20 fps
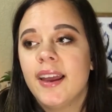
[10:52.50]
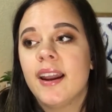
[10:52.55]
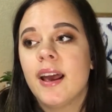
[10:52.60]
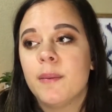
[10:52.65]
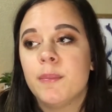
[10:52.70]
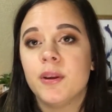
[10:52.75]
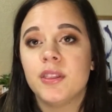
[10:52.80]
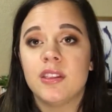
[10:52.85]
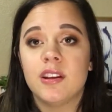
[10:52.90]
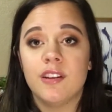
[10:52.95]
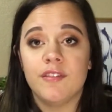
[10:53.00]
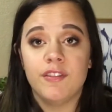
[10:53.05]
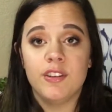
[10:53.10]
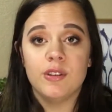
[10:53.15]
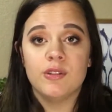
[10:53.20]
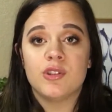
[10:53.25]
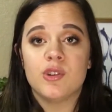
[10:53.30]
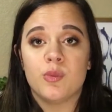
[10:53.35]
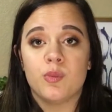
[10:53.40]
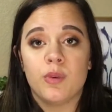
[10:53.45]
and I put the
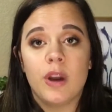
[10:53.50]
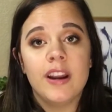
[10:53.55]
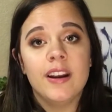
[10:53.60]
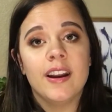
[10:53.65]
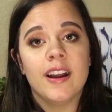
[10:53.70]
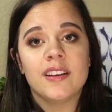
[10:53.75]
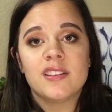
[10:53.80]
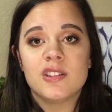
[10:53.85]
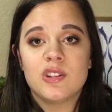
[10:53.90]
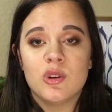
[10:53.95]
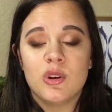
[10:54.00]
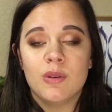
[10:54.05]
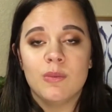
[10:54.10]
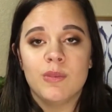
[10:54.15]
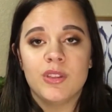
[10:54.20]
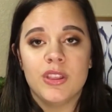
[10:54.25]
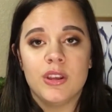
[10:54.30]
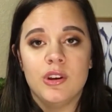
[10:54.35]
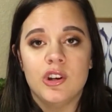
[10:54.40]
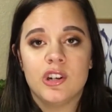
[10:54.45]
diffuser right next to him
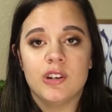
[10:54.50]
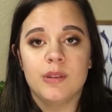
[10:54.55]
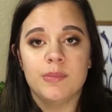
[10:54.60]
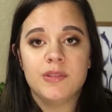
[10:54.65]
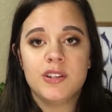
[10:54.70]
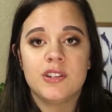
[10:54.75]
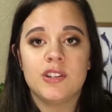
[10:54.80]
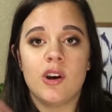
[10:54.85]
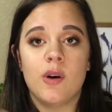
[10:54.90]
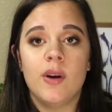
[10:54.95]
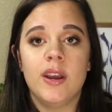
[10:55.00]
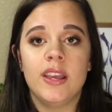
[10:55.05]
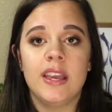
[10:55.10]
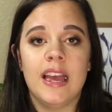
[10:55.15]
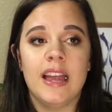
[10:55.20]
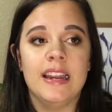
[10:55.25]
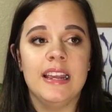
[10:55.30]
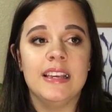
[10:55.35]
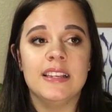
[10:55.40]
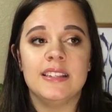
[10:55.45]
with the eucalyptus going,
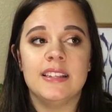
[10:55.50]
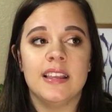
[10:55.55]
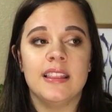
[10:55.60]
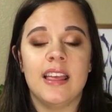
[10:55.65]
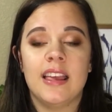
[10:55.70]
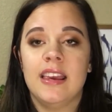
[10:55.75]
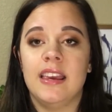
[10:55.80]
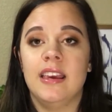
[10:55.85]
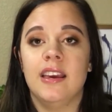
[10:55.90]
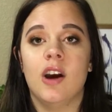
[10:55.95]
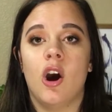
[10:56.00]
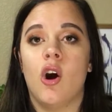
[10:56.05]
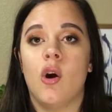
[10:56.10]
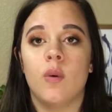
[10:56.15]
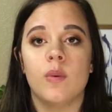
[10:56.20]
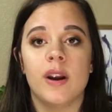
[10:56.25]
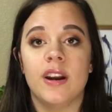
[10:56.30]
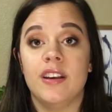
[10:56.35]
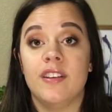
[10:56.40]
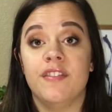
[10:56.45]
and he said that he
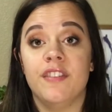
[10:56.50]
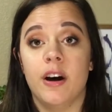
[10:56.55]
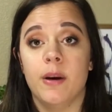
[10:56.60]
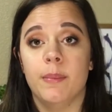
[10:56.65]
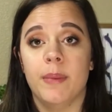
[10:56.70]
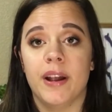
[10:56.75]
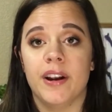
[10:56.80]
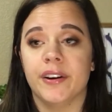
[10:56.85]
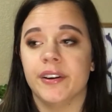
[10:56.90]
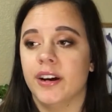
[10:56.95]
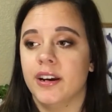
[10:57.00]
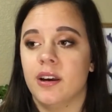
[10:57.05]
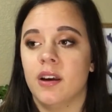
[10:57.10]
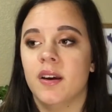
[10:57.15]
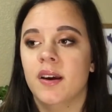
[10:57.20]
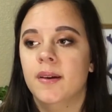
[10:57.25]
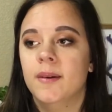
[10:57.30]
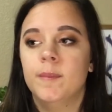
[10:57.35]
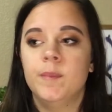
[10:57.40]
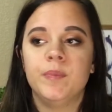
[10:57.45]
already felt better like
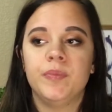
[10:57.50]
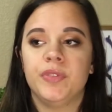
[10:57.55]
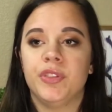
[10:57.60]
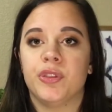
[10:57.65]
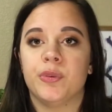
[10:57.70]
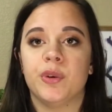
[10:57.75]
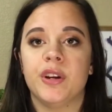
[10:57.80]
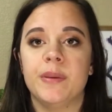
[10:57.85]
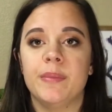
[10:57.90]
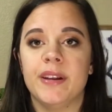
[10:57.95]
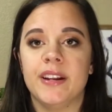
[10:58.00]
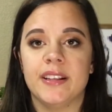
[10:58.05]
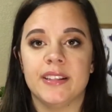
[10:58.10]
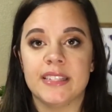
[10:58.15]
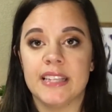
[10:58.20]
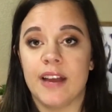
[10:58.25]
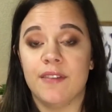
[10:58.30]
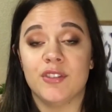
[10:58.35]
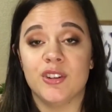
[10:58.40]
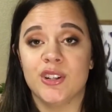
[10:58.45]
3
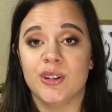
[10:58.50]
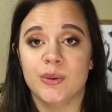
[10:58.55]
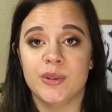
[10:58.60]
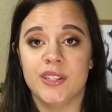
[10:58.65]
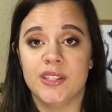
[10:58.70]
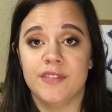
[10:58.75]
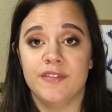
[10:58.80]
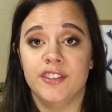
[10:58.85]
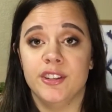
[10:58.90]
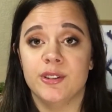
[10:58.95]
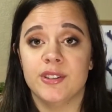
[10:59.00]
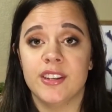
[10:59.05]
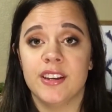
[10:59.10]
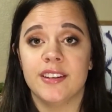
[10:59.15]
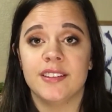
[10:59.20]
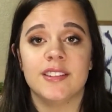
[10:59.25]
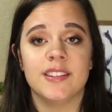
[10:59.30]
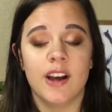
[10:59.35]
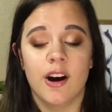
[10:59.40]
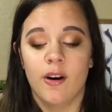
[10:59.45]
minutes after it was
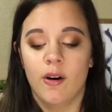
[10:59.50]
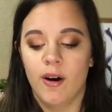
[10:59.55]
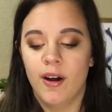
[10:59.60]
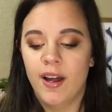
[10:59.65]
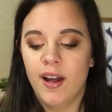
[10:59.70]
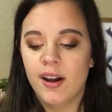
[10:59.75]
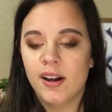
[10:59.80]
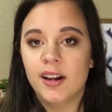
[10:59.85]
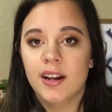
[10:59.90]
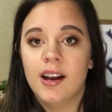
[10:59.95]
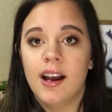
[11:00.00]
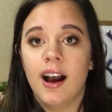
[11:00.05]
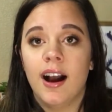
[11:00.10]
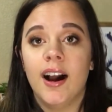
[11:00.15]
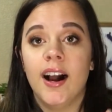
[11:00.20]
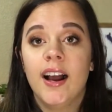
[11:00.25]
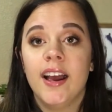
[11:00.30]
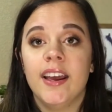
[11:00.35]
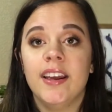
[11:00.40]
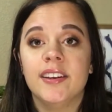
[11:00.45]
diffusing. So
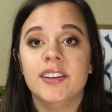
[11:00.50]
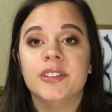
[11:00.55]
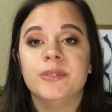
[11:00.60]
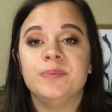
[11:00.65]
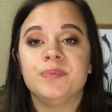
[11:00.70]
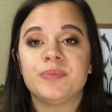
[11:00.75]
I